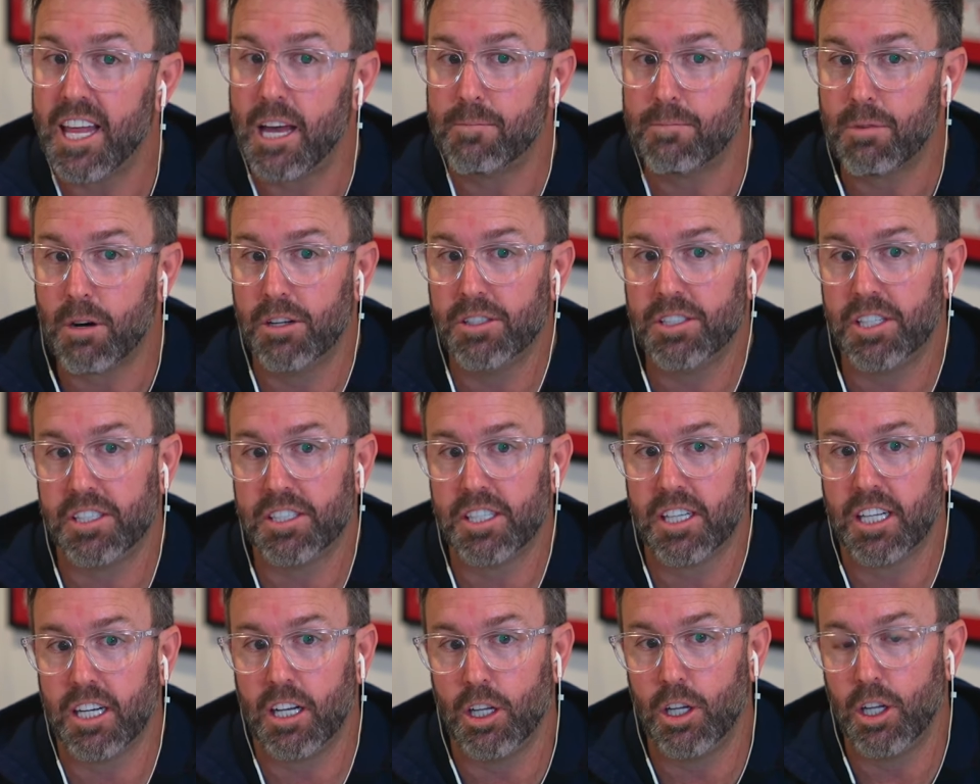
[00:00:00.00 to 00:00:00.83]
that process
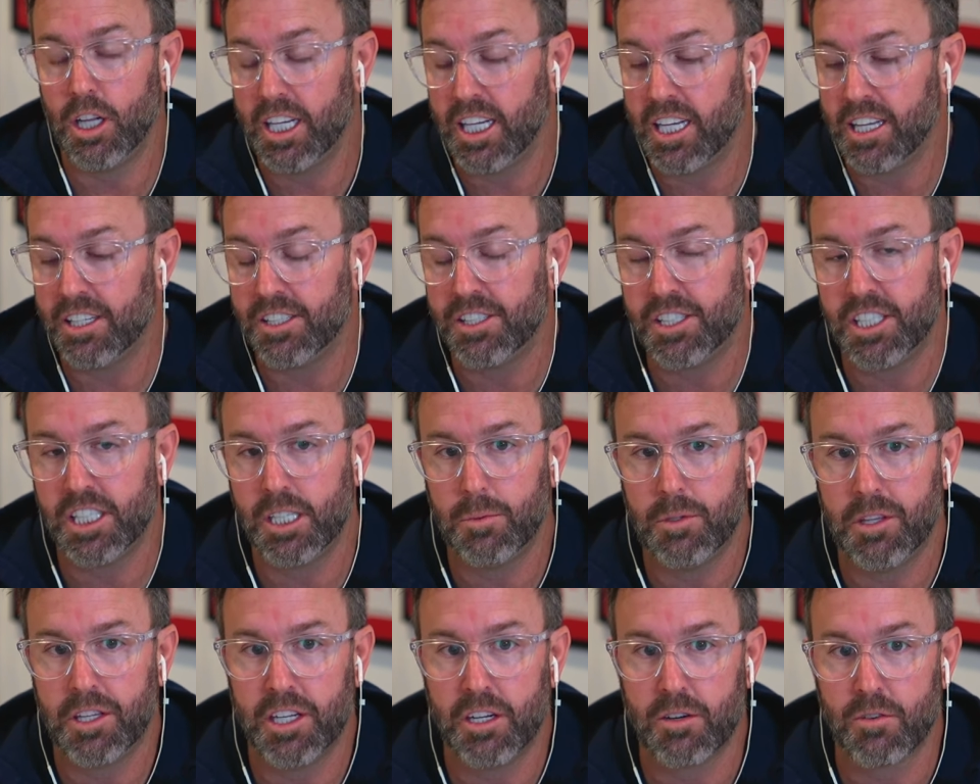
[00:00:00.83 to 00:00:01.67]
a little earlier this year
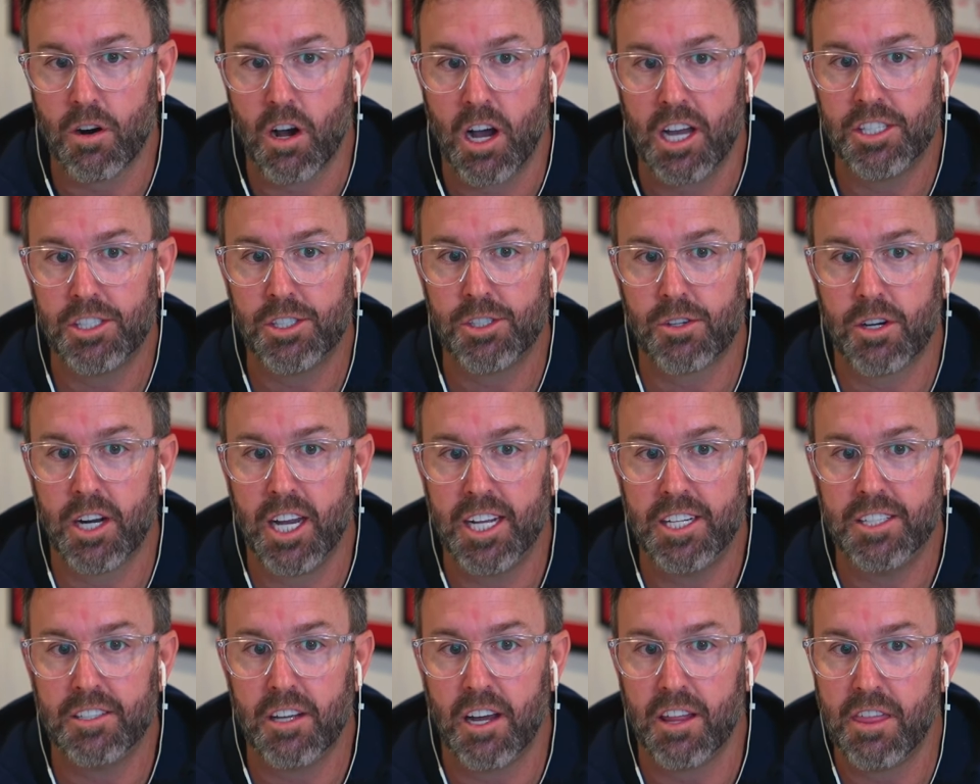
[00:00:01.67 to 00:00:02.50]
with the Arraez
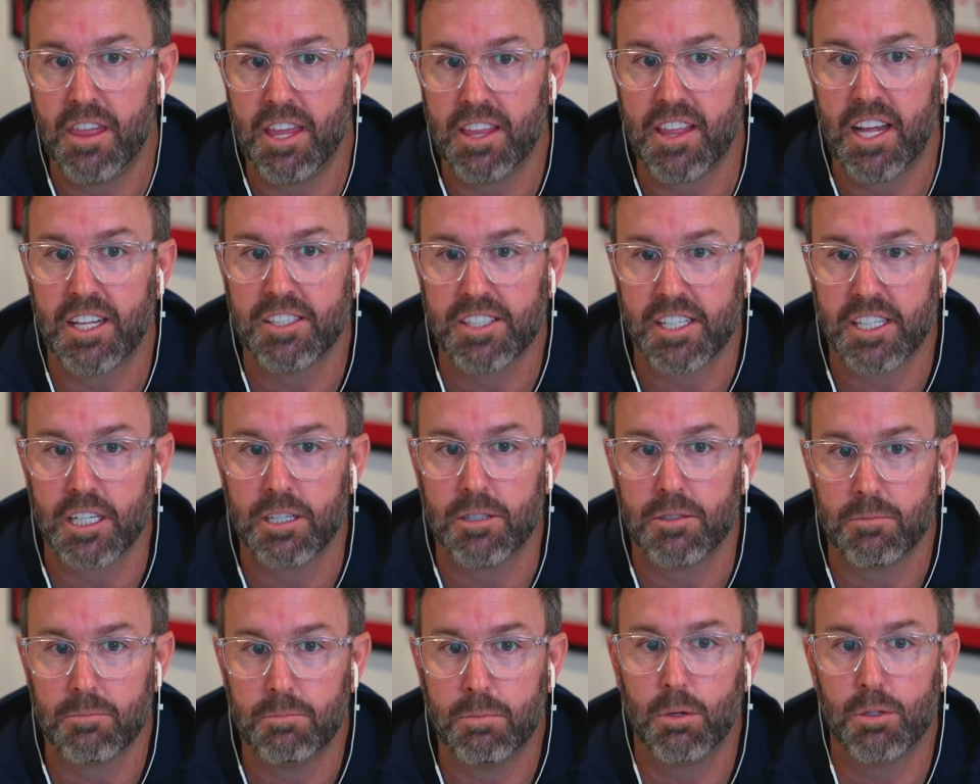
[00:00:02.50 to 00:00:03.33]
trade. I think that's going
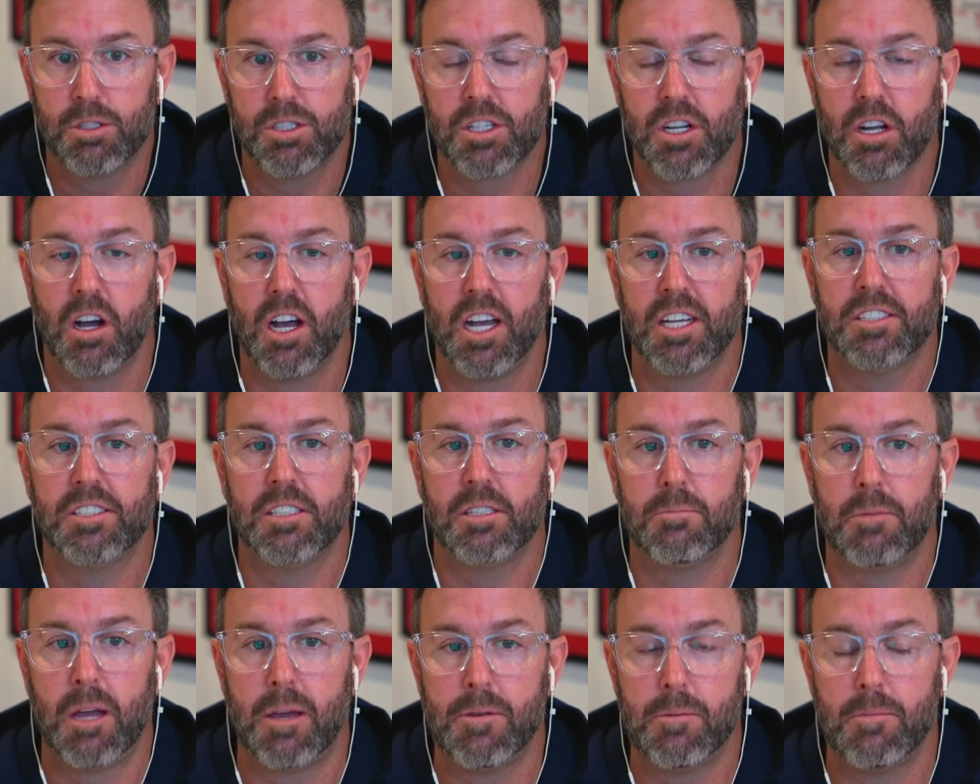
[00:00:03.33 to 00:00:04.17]
to push guys
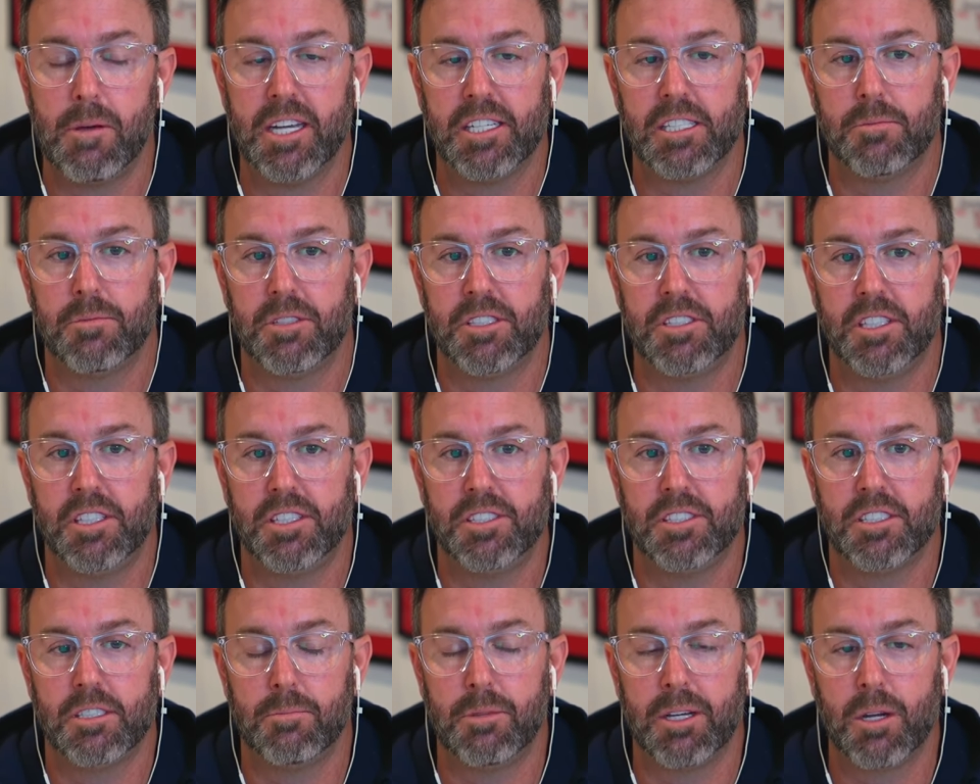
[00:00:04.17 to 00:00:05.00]
to maybe make some
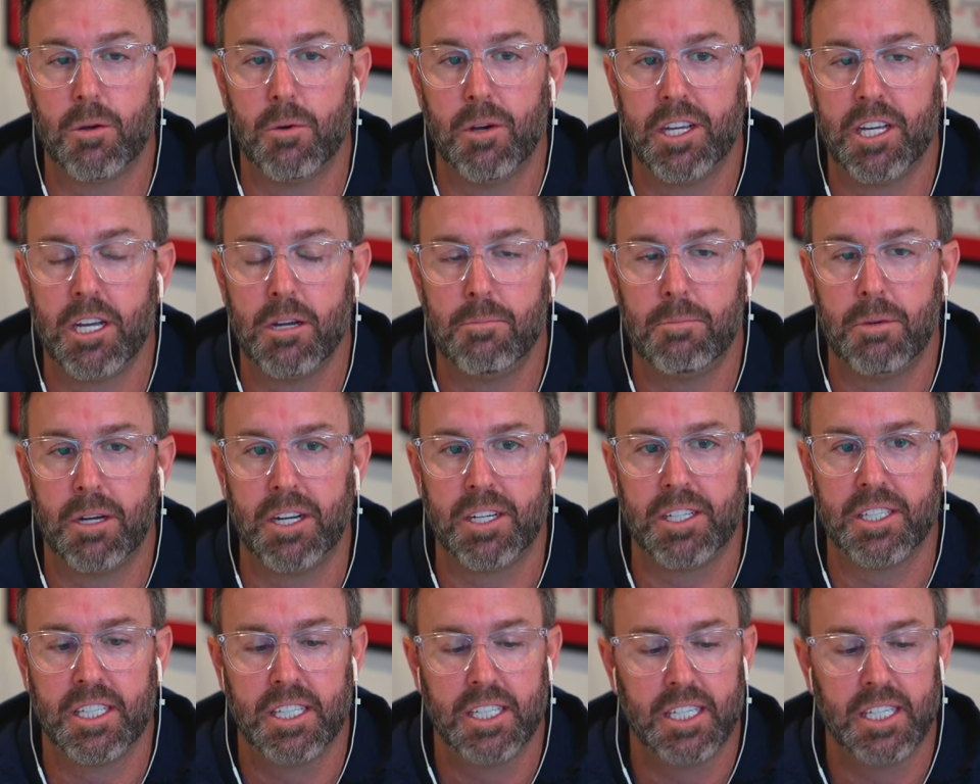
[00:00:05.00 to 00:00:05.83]
decisions a bit quicker, but